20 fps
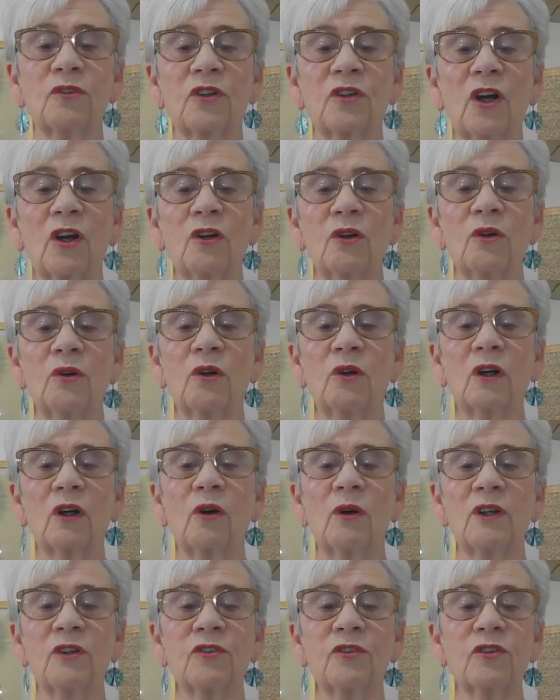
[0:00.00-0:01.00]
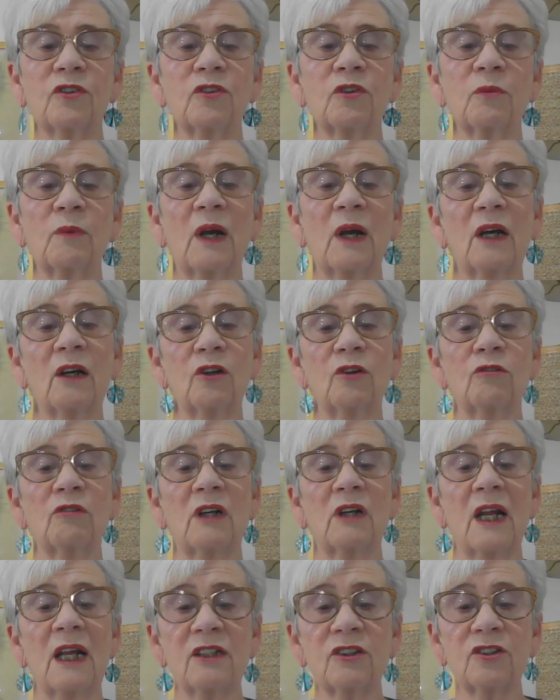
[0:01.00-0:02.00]
So questions about your
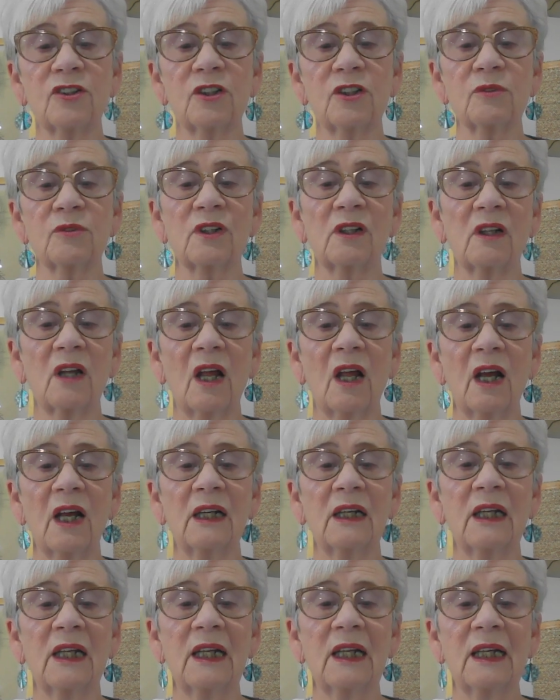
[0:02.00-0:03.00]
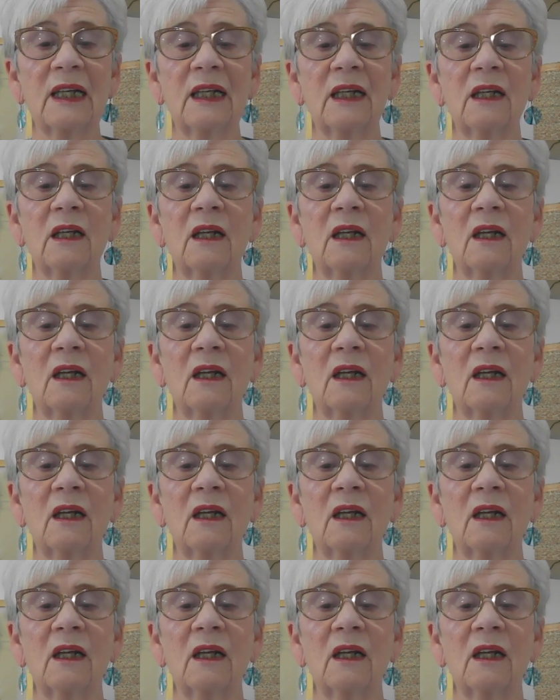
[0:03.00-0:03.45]
relationships are likely,